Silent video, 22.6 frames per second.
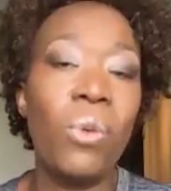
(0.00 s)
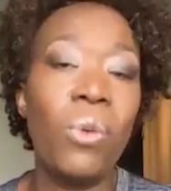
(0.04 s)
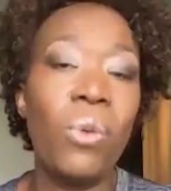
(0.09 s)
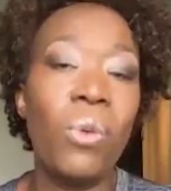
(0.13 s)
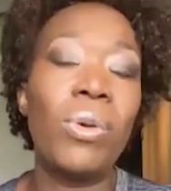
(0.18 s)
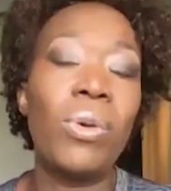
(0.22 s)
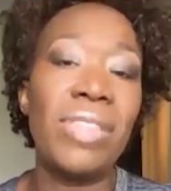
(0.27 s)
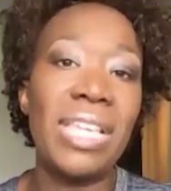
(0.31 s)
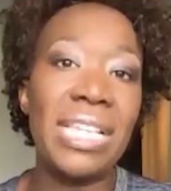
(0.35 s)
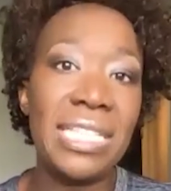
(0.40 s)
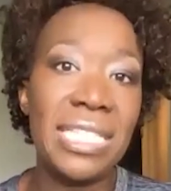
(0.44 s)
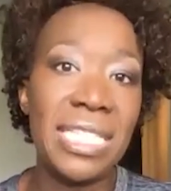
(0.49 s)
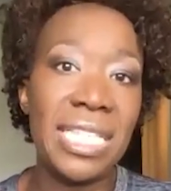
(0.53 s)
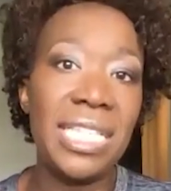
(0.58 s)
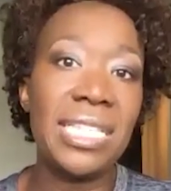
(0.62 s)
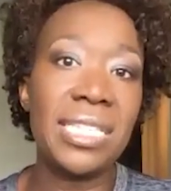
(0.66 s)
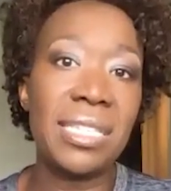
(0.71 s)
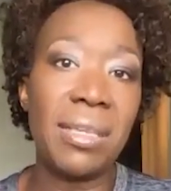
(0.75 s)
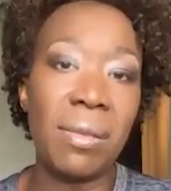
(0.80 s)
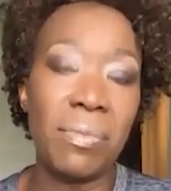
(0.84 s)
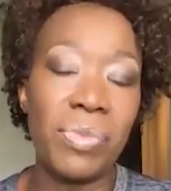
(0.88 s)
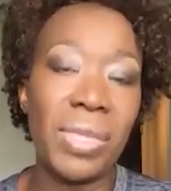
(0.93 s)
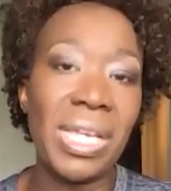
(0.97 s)
when they see
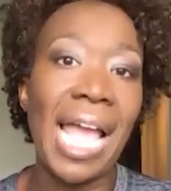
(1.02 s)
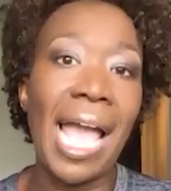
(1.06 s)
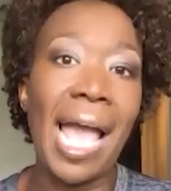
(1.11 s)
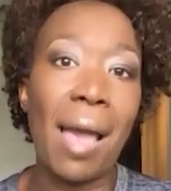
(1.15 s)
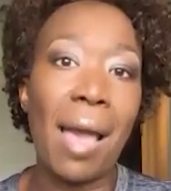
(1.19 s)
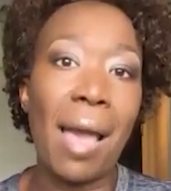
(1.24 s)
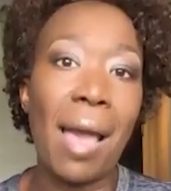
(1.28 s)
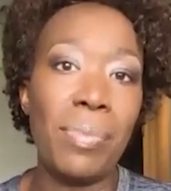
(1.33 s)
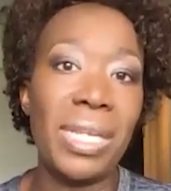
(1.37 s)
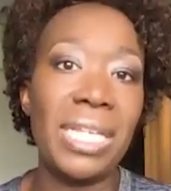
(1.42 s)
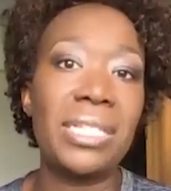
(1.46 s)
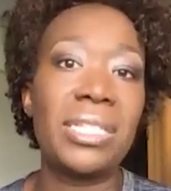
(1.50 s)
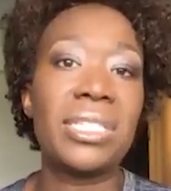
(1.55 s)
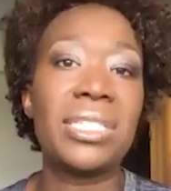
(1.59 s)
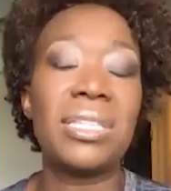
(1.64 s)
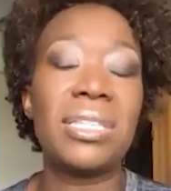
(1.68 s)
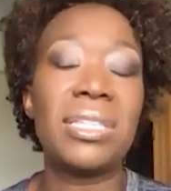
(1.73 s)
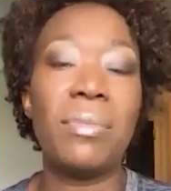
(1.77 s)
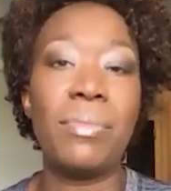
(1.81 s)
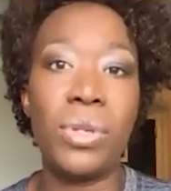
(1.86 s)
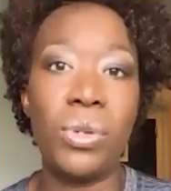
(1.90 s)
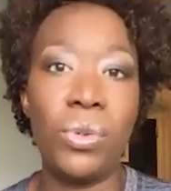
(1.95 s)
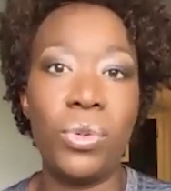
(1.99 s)
something happening to
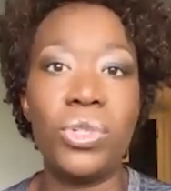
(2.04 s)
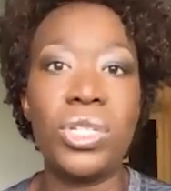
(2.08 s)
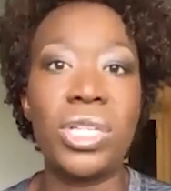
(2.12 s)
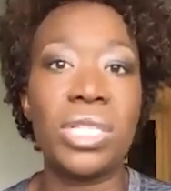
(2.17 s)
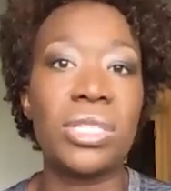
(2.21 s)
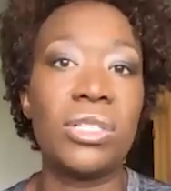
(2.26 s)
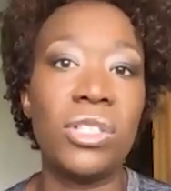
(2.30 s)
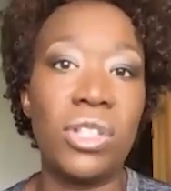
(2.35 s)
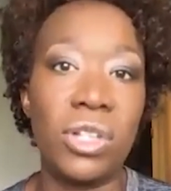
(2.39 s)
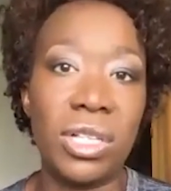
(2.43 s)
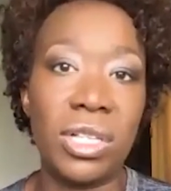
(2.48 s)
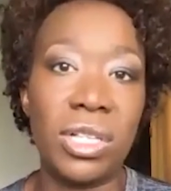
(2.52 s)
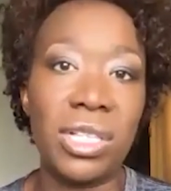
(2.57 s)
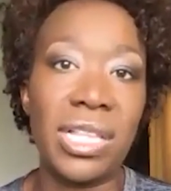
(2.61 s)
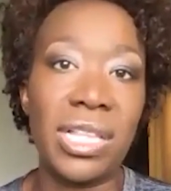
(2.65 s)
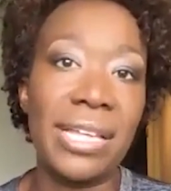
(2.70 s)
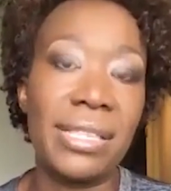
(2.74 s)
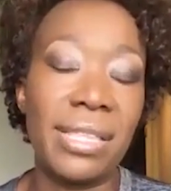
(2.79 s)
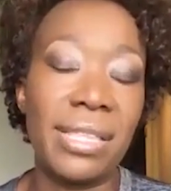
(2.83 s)
somebody who doesn't look like